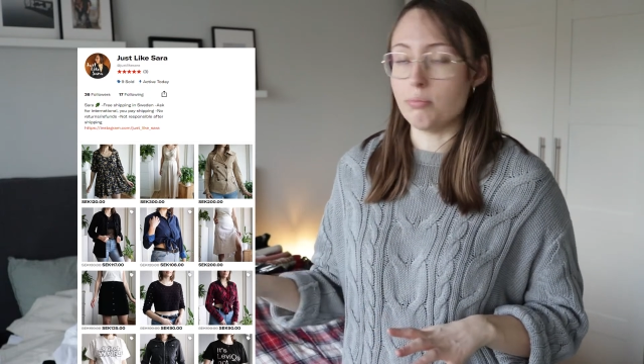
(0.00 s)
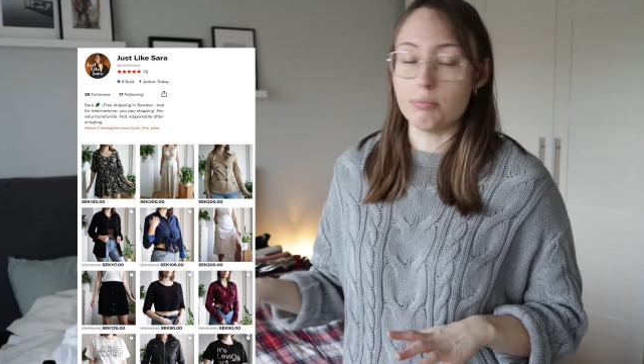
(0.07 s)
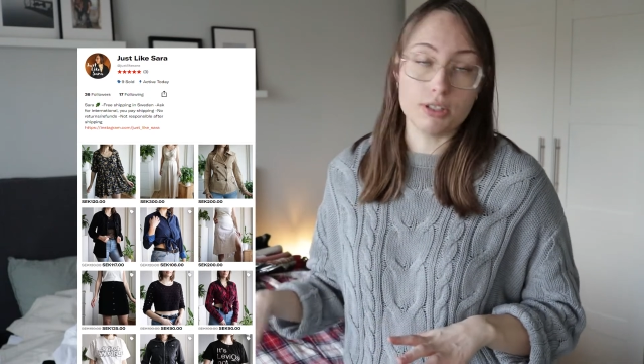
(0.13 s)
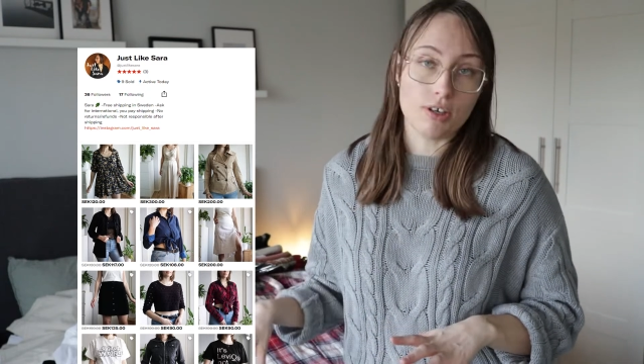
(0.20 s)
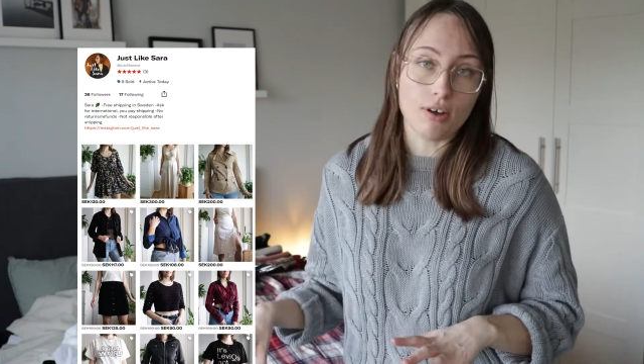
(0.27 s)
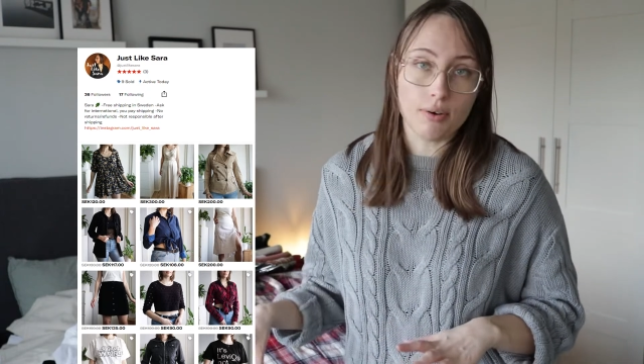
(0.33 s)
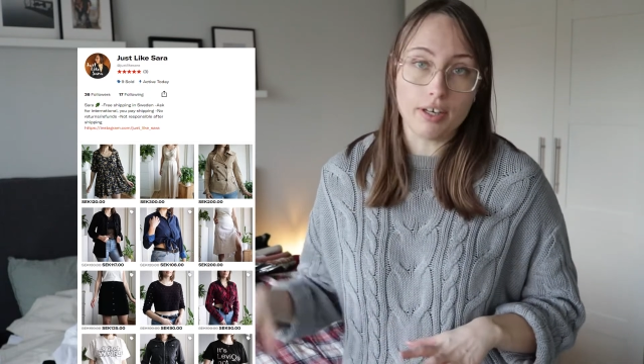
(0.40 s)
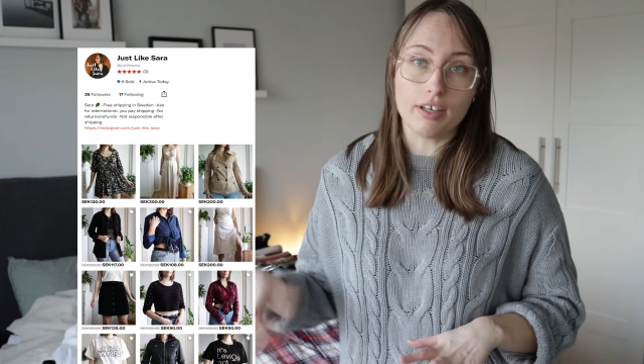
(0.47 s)
be
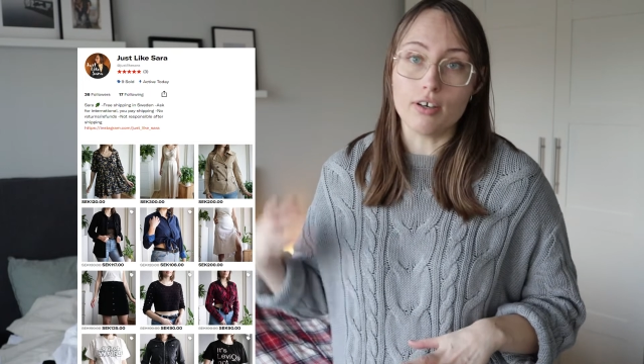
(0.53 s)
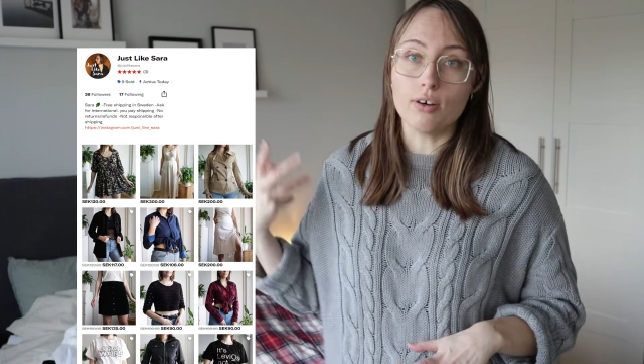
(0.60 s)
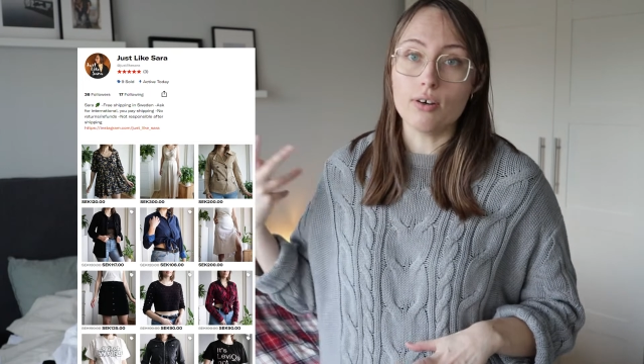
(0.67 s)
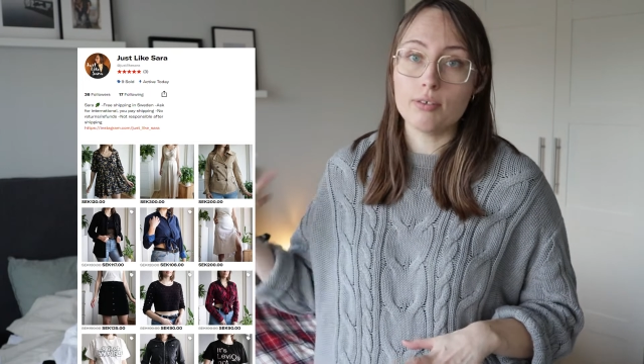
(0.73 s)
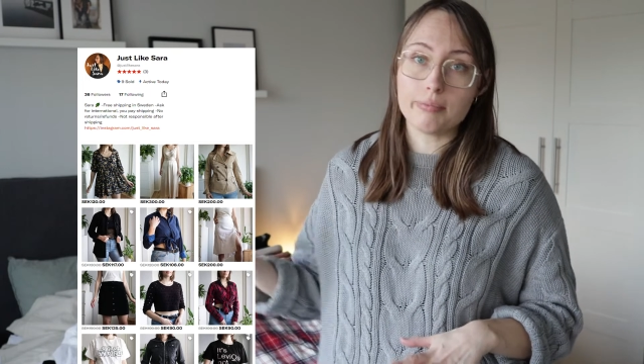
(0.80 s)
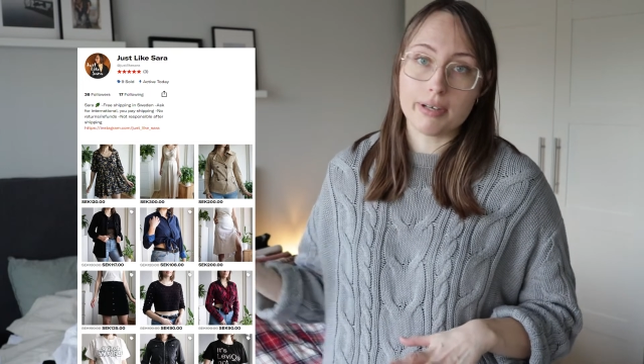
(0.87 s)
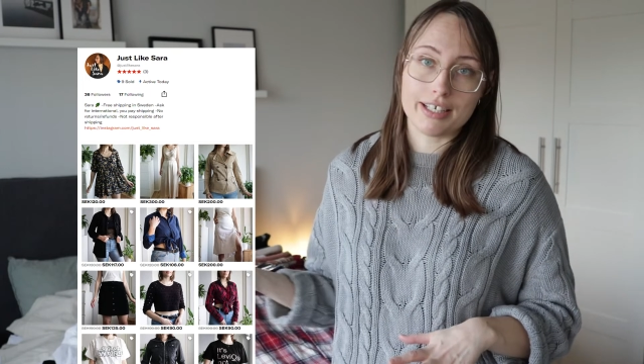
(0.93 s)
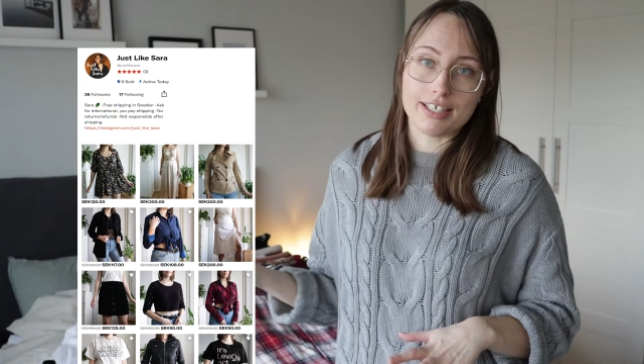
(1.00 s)
going
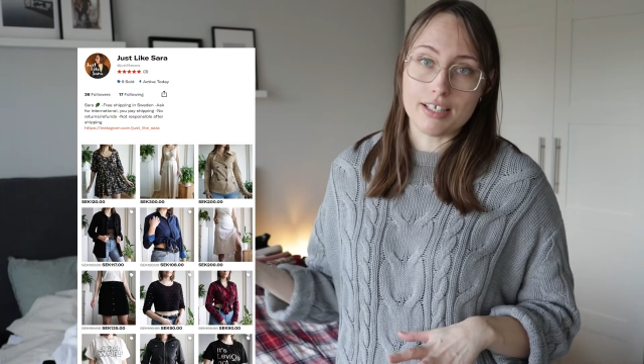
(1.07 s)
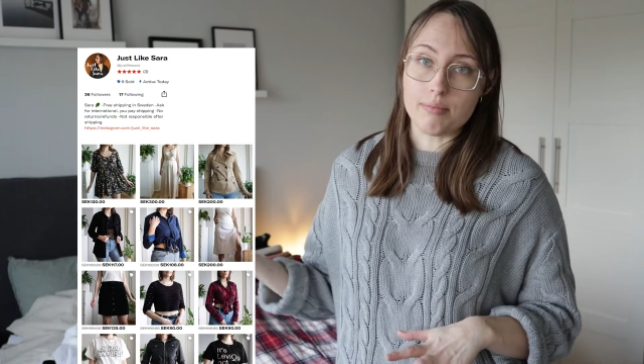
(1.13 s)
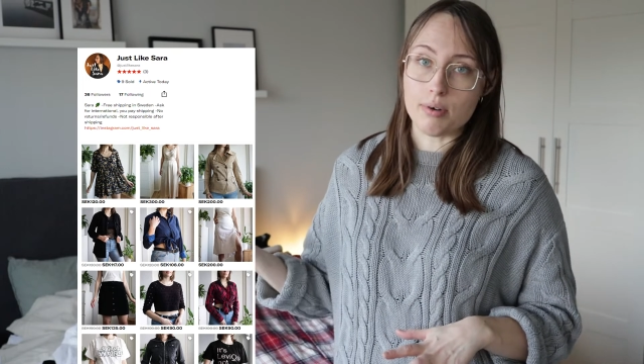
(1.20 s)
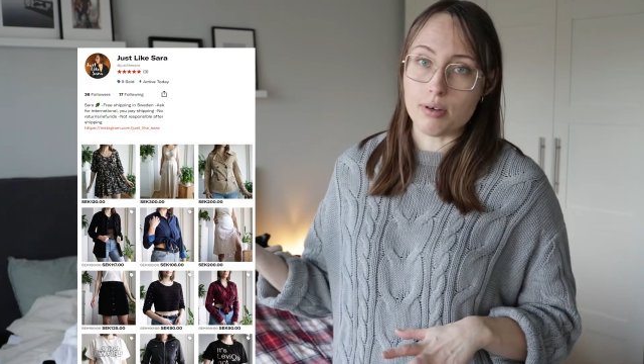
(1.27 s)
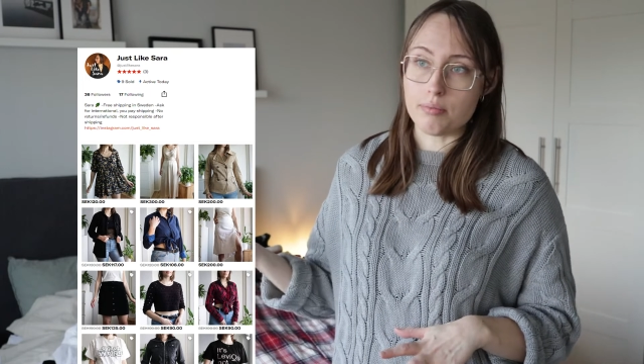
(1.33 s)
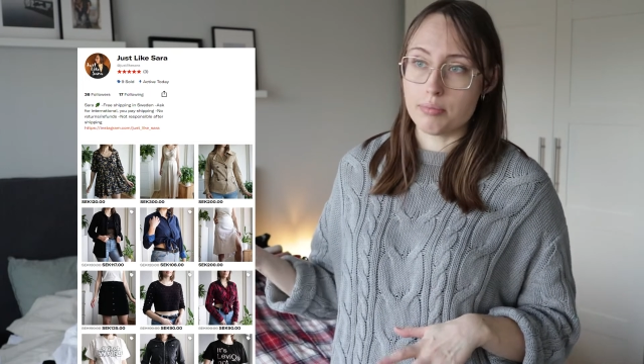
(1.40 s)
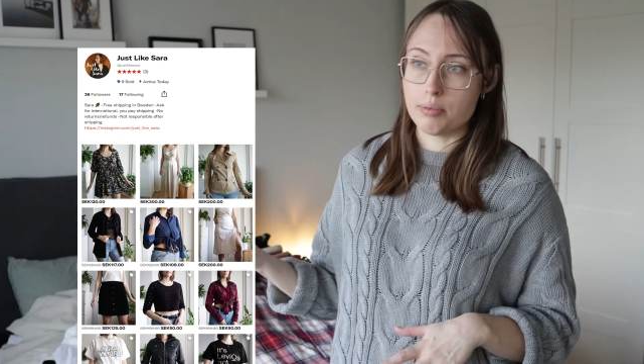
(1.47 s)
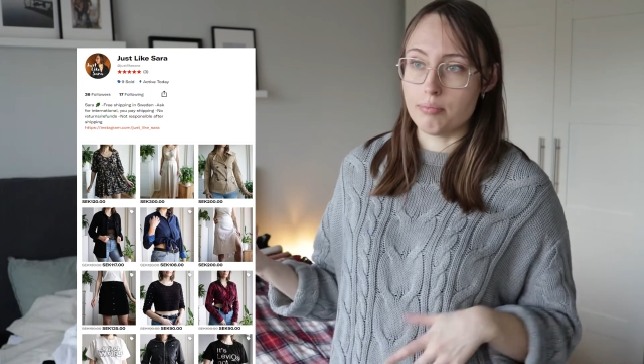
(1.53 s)
on my
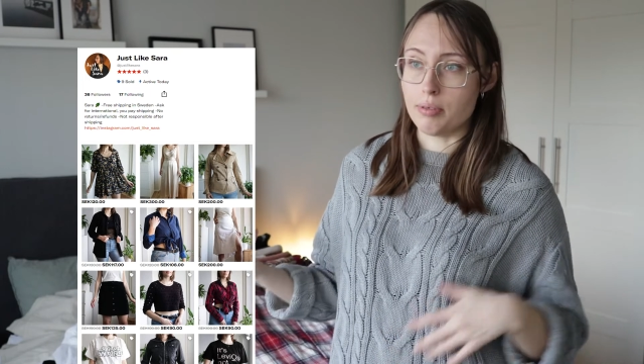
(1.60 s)
Depop,